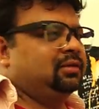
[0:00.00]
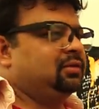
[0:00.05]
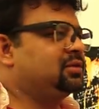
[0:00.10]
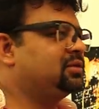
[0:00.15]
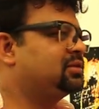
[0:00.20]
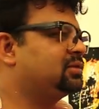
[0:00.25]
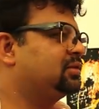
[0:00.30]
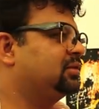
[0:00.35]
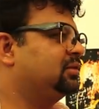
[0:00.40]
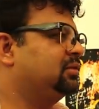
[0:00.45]

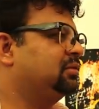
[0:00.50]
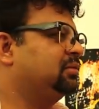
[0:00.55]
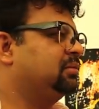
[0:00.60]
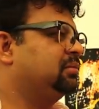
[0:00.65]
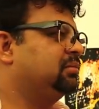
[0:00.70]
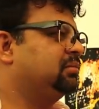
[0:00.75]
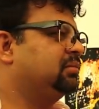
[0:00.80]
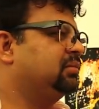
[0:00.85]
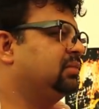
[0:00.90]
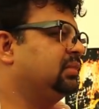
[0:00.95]
So
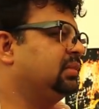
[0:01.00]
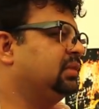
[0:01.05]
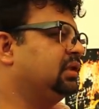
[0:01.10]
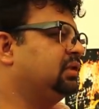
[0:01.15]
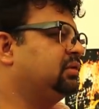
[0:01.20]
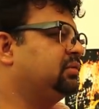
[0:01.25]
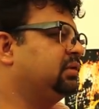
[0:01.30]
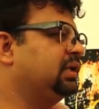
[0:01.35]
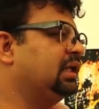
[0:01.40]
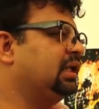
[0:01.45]

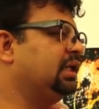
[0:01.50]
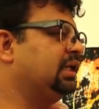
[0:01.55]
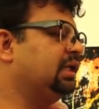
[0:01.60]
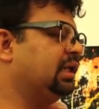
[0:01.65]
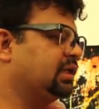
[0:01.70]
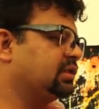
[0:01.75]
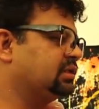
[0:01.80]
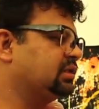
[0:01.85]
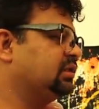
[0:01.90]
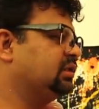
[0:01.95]
it really
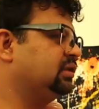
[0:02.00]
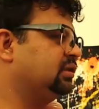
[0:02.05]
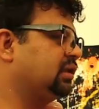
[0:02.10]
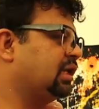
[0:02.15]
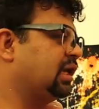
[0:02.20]
doesn't,